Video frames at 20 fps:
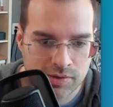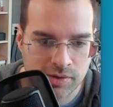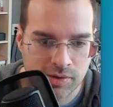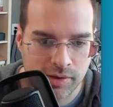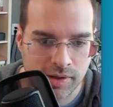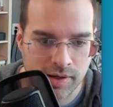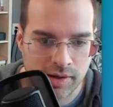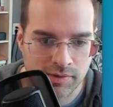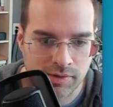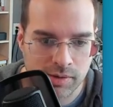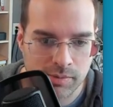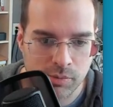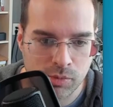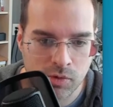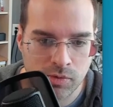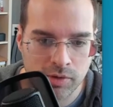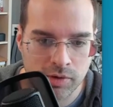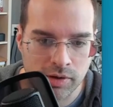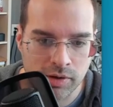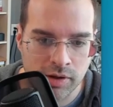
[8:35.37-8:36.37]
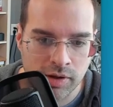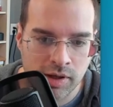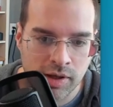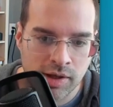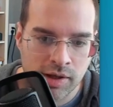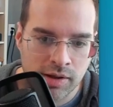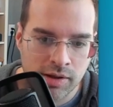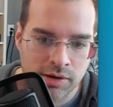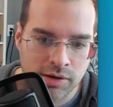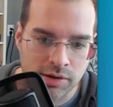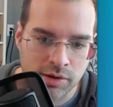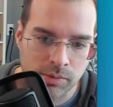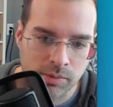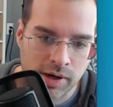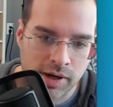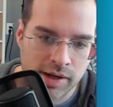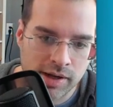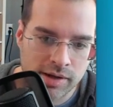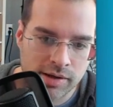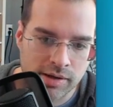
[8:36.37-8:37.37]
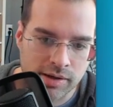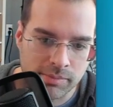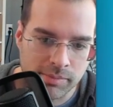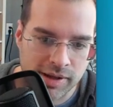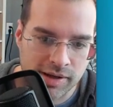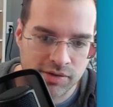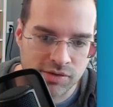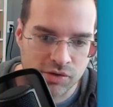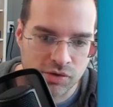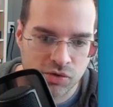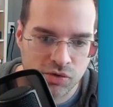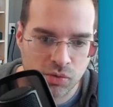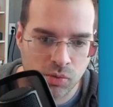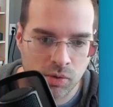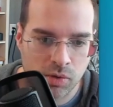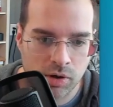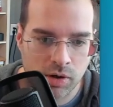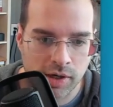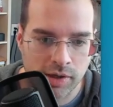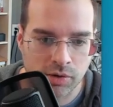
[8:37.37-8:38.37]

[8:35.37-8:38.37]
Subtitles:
So like if I move it to the right, it makes it shorter.